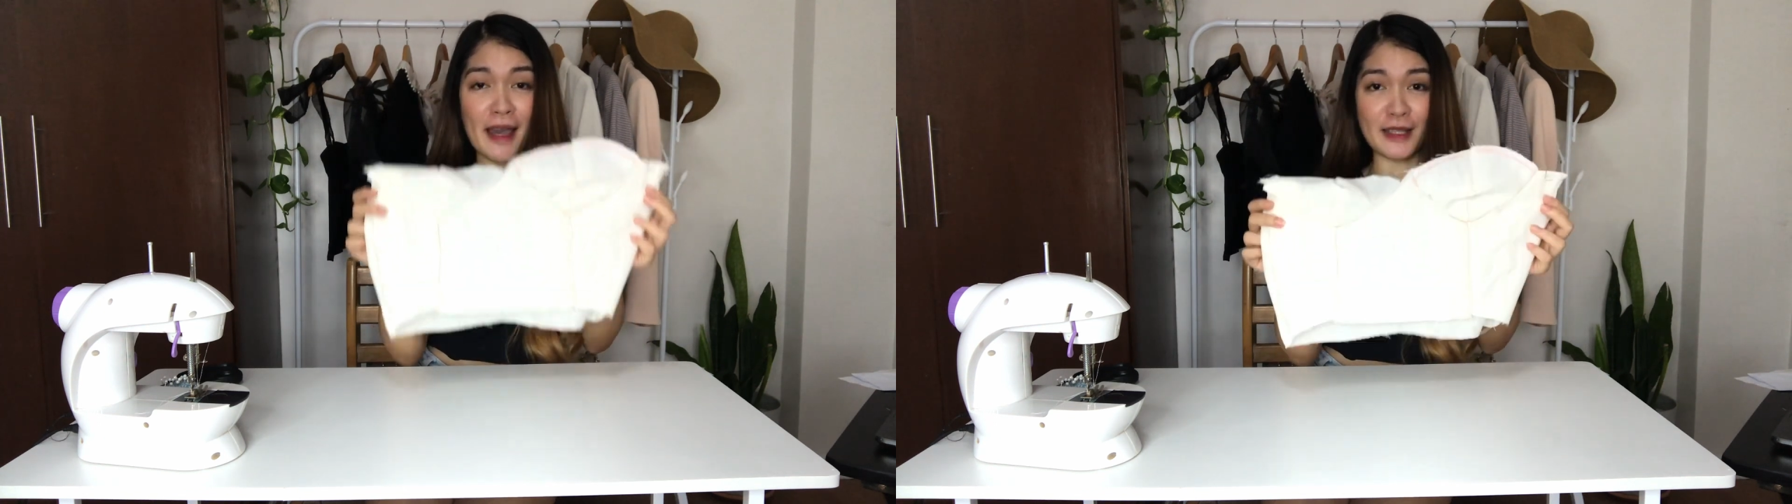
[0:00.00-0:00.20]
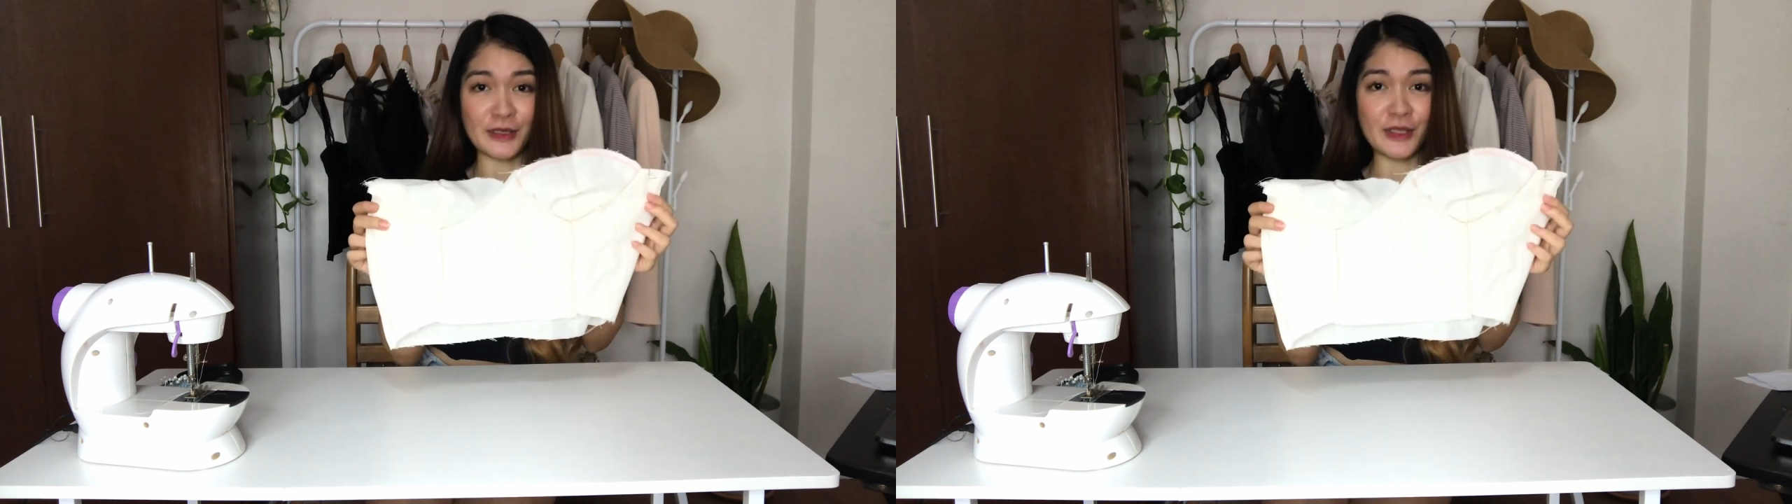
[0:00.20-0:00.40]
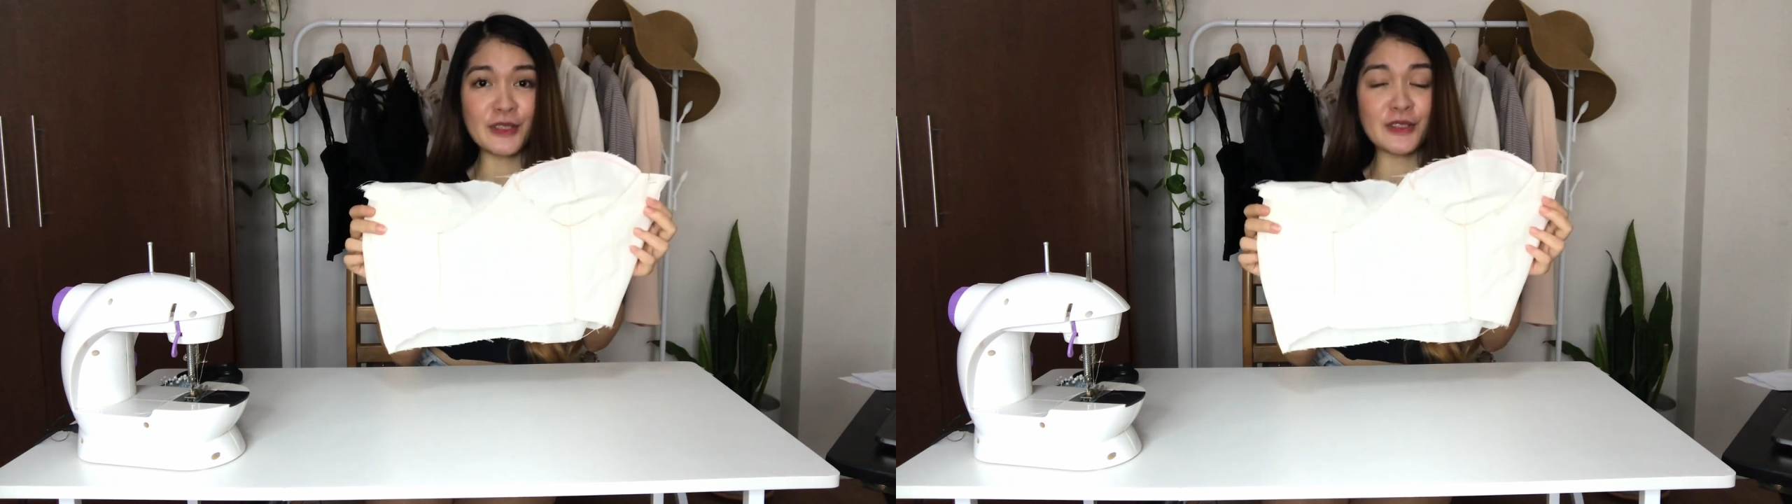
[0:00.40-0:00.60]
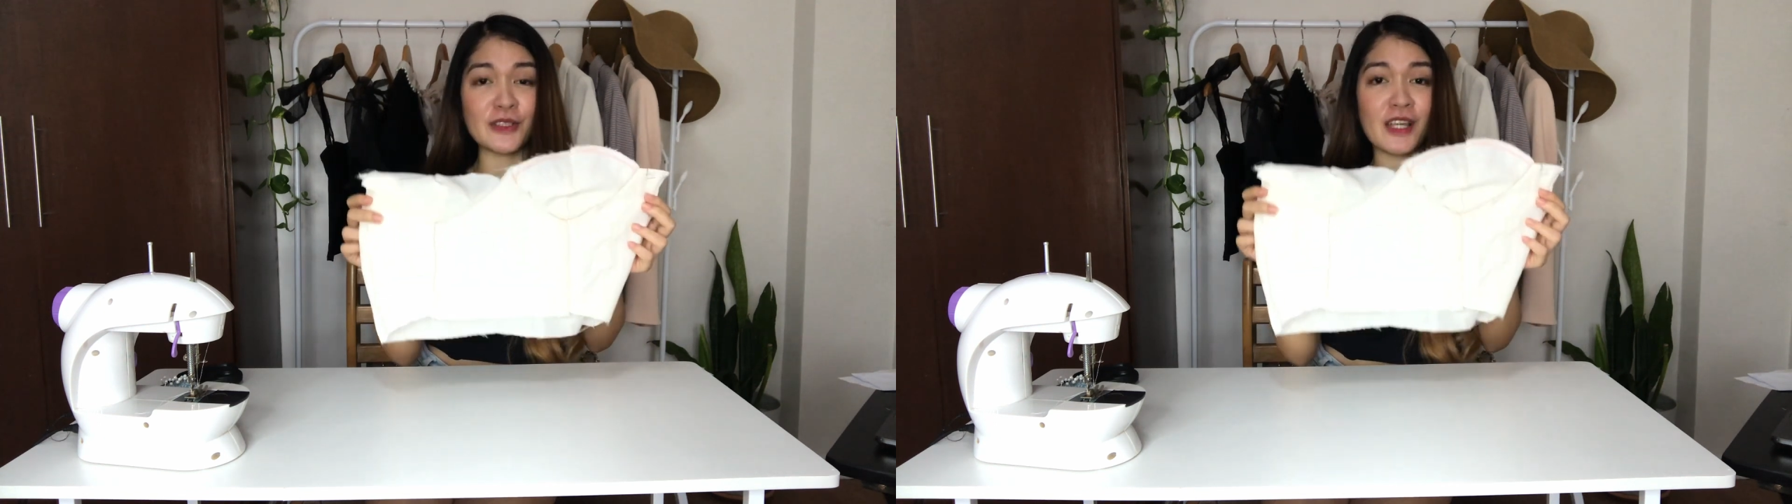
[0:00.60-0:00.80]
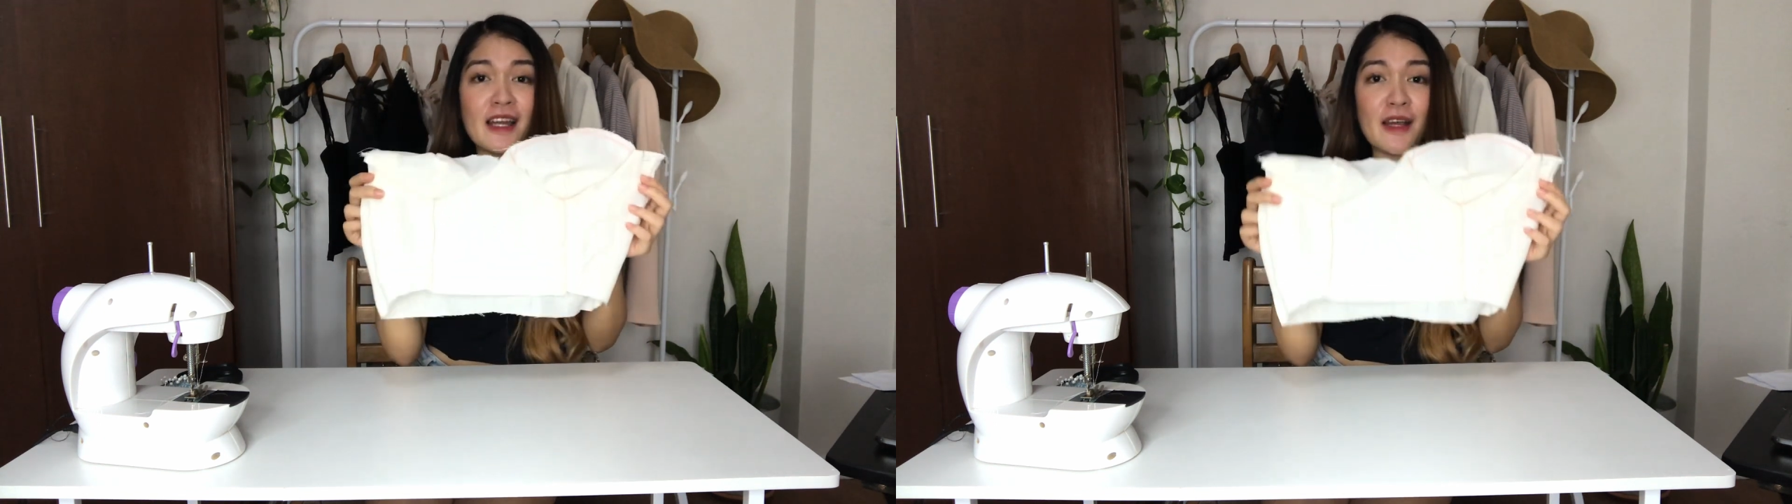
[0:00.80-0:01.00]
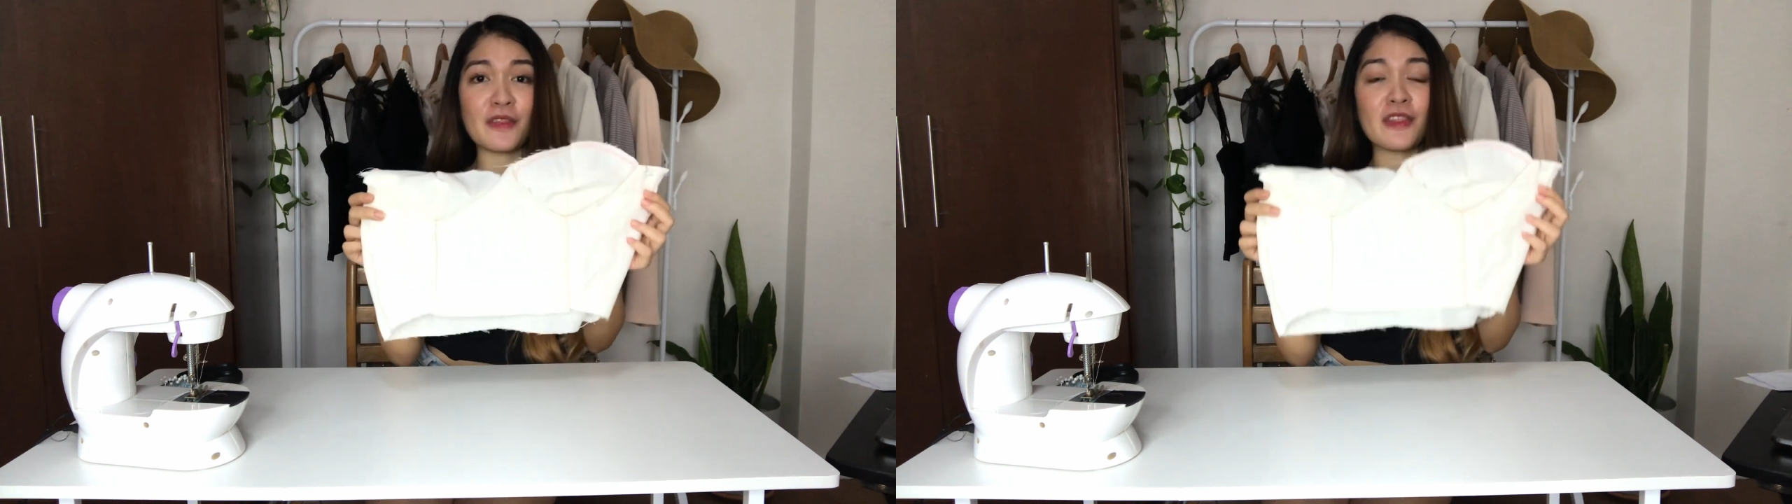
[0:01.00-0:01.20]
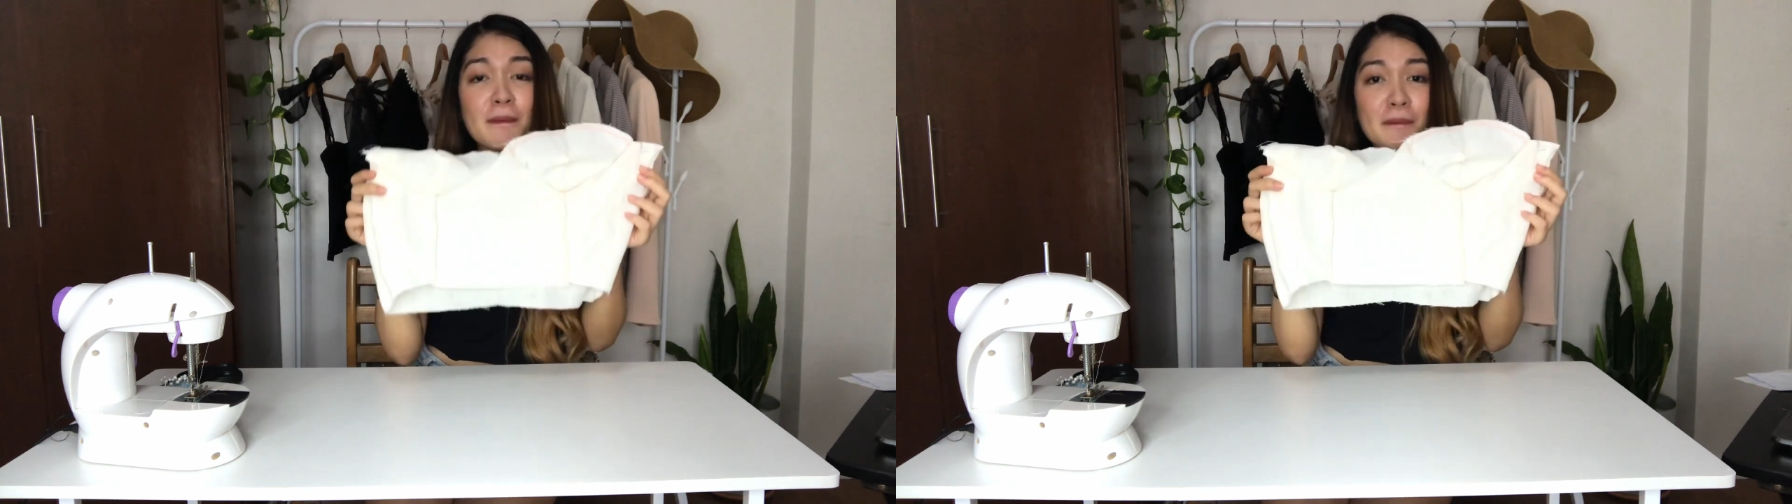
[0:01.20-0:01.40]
pattern to cut out the